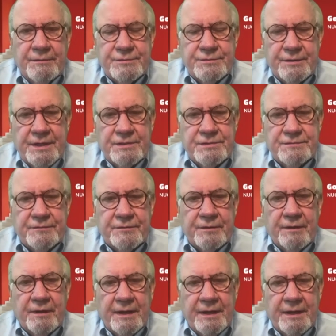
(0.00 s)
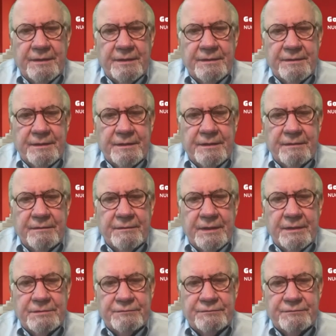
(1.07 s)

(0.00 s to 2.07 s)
transferred land, as